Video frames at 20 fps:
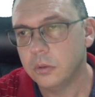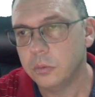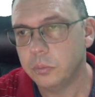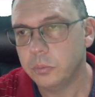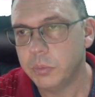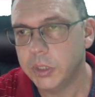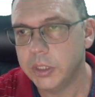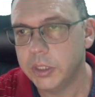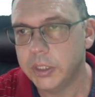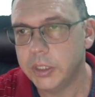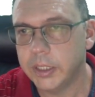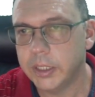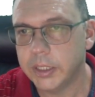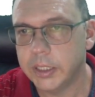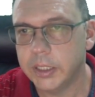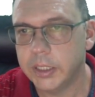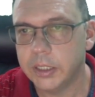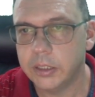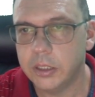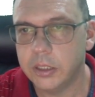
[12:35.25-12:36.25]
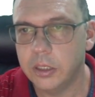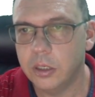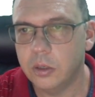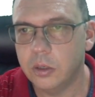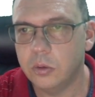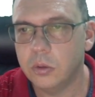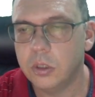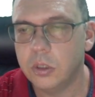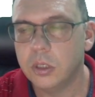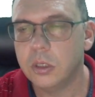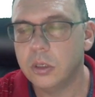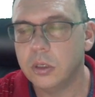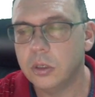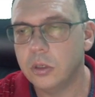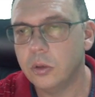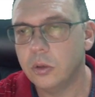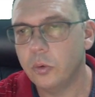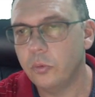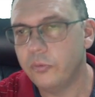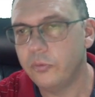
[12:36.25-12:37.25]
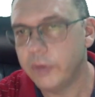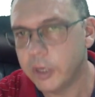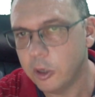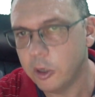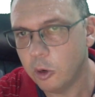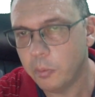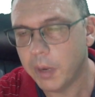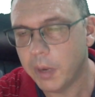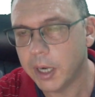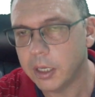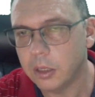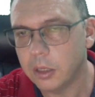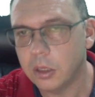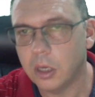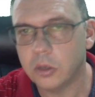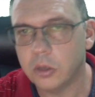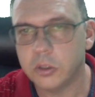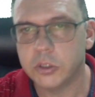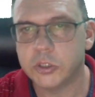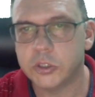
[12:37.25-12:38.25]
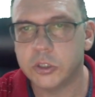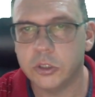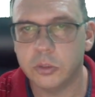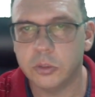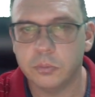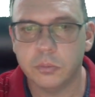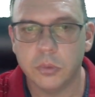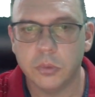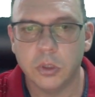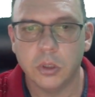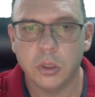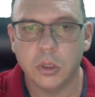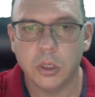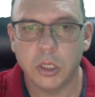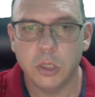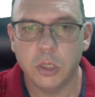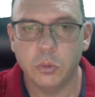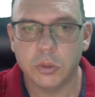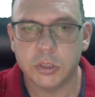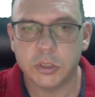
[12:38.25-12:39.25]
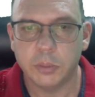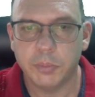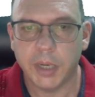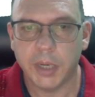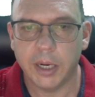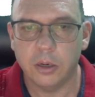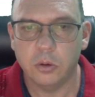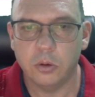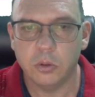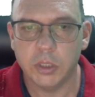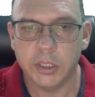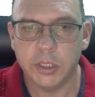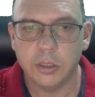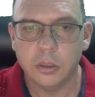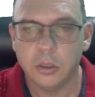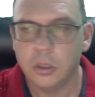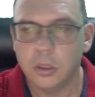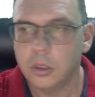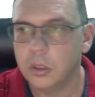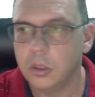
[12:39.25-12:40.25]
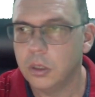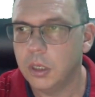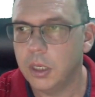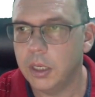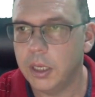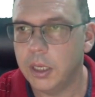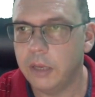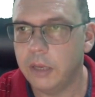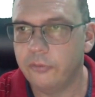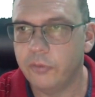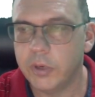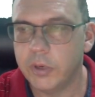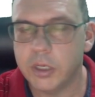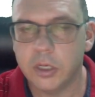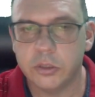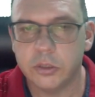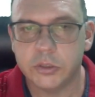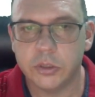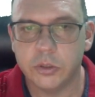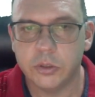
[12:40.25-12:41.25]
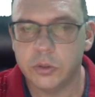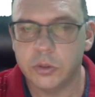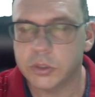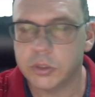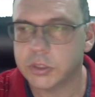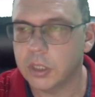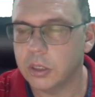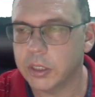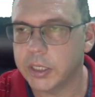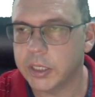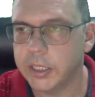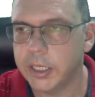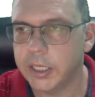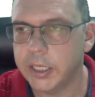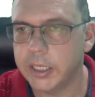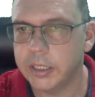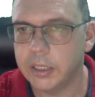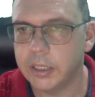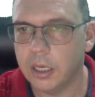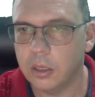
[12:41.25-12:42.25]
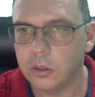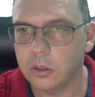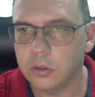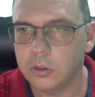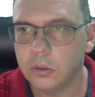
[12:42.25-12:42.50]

But then again, if we go by the longer term, you want to buy only. If we go to US dollar, Canadian dollar,